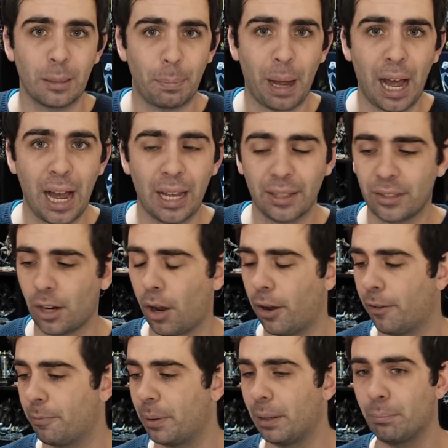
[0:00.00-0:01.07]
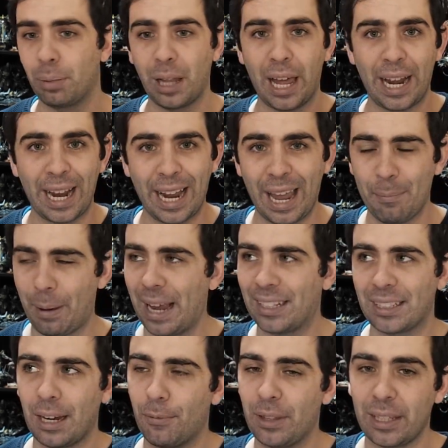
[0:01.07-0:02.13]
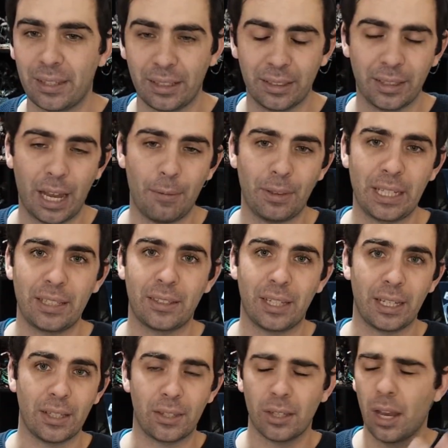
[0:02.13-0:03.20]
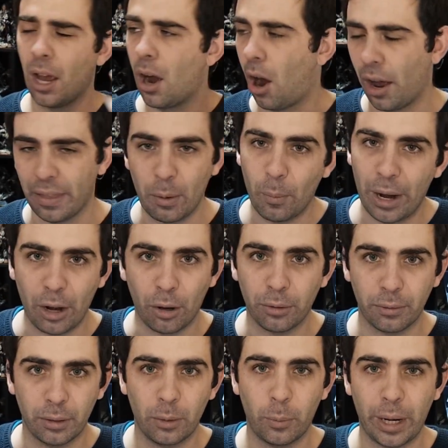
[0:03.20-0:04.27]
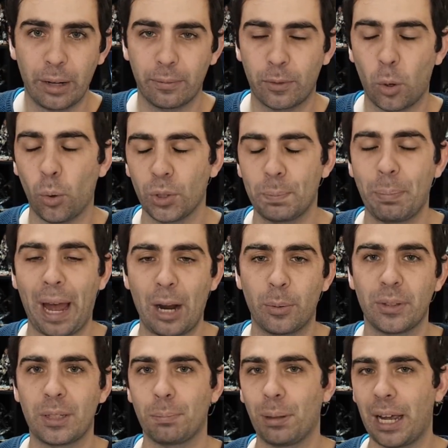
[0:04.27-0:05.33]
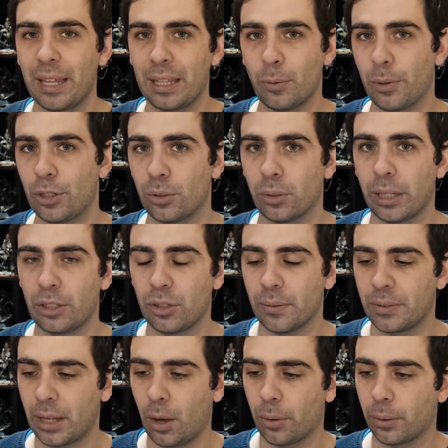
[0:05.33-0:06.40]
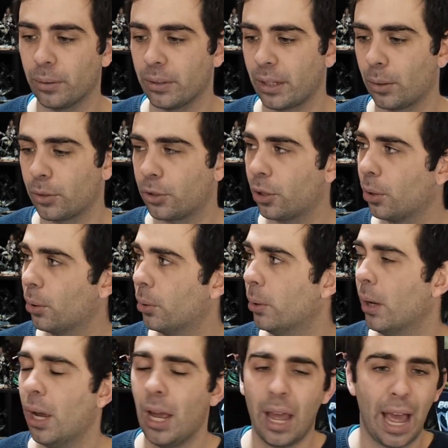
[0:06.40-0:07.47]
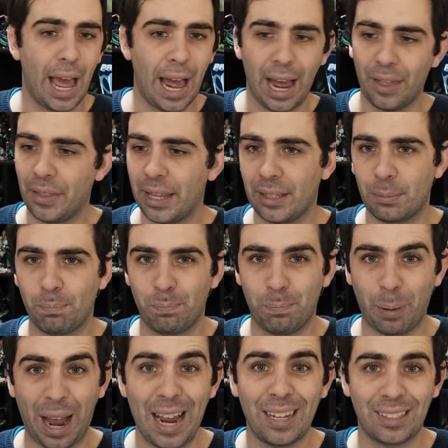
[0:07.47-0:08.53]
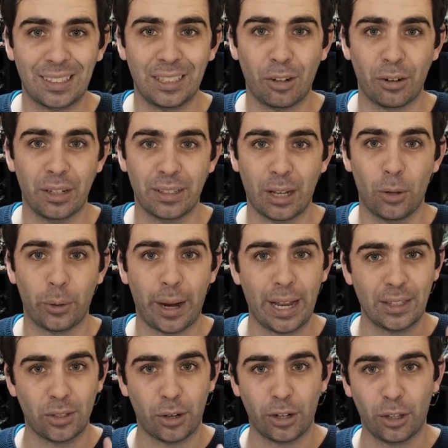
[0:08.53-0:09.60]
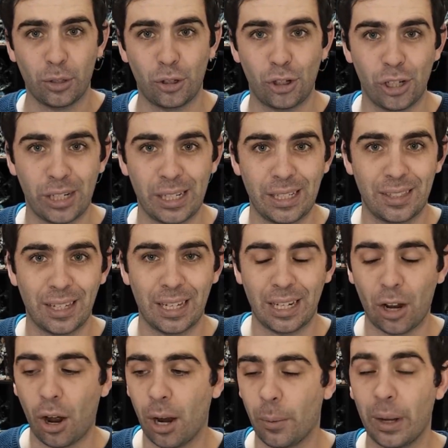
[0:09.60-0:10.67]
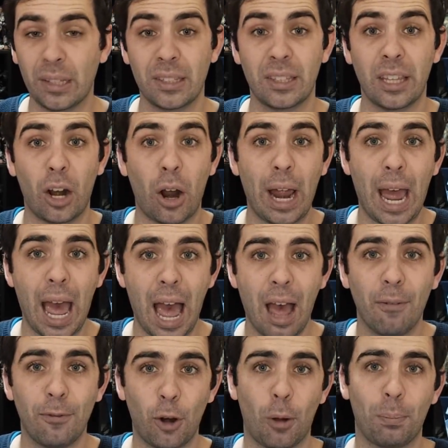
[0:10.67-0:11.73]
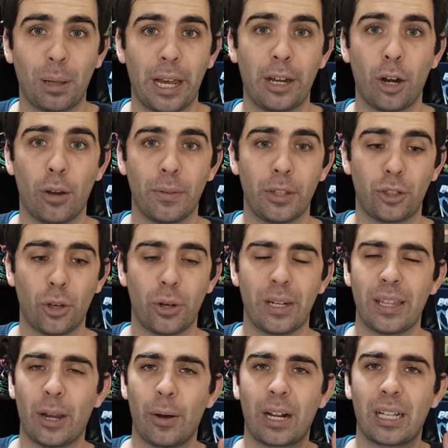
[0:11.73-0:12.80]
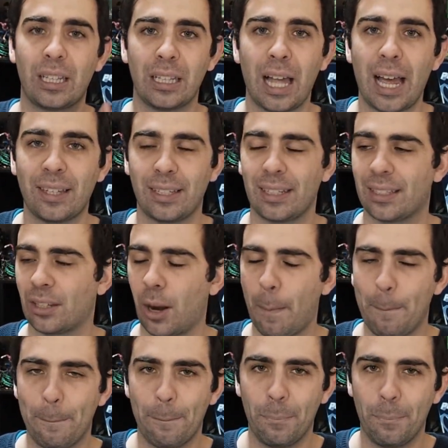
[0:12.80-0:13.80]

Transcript: to the Past. I've been playing basically everything since. I then went of course backwards to play the original Legend of Zelda and Zelda 2. There's basically not a Zelda outside of those shitty CDI ones that I have not played over the journey. There are classics that I